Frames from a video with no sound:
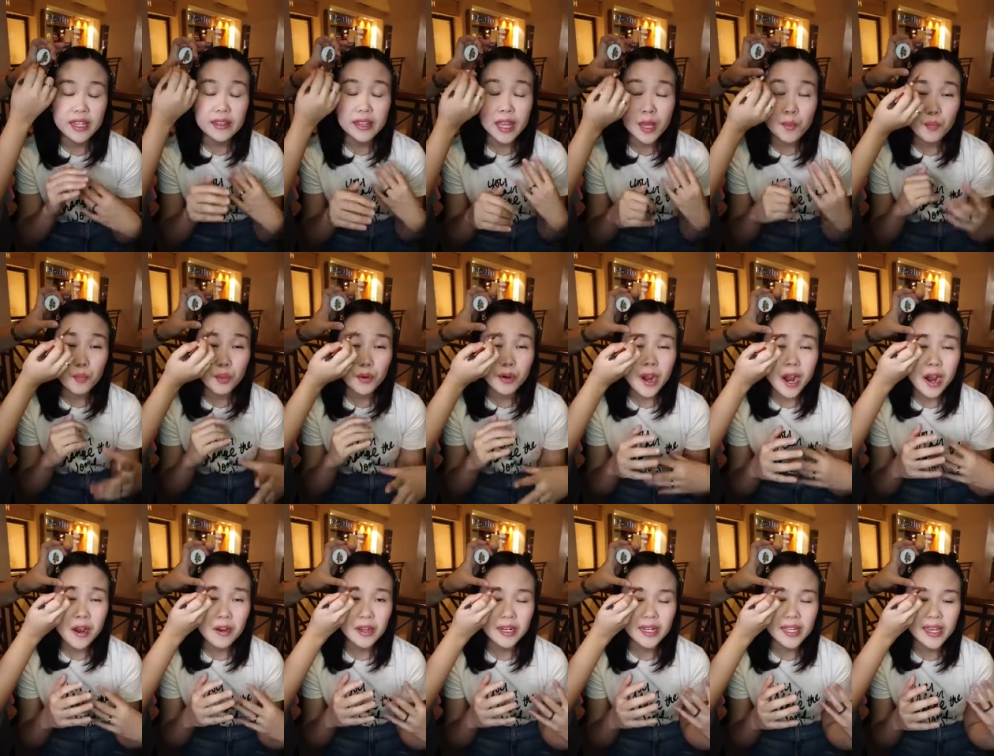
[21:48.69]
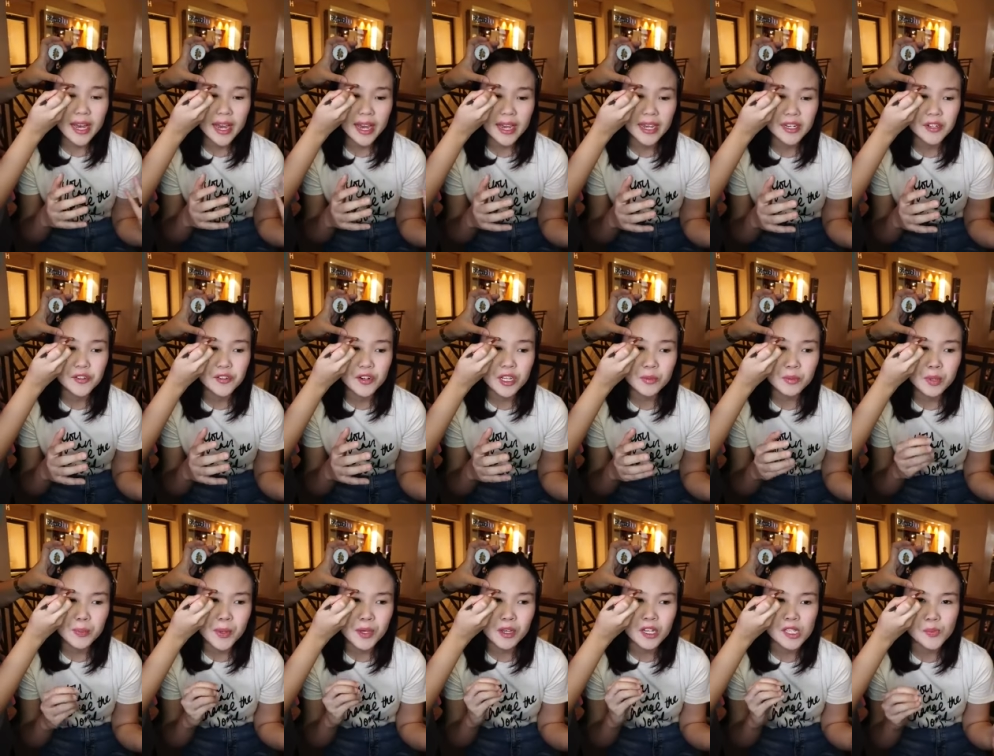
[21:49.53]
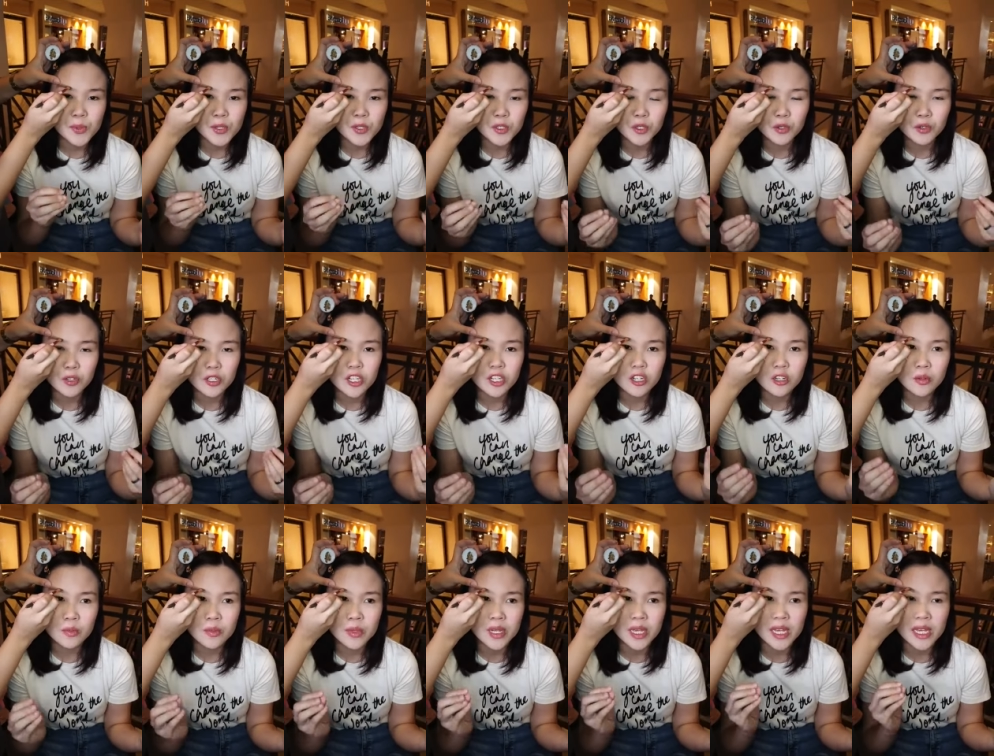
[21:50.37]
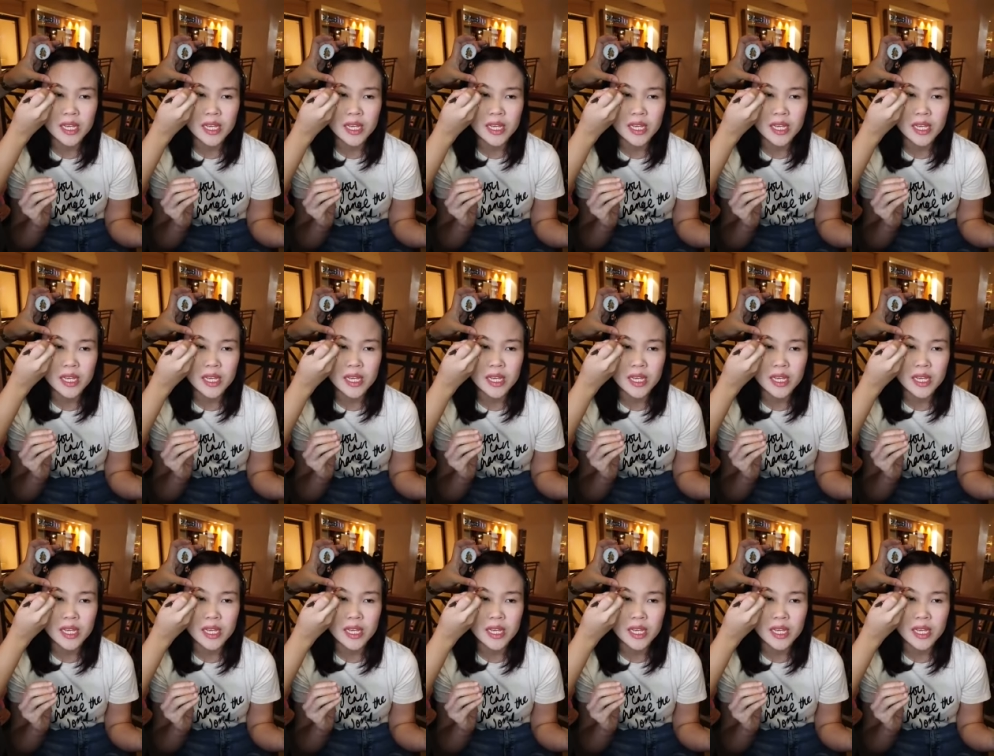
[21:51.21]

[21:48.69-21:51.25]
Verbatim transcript: they temporarily hydrate because petroleum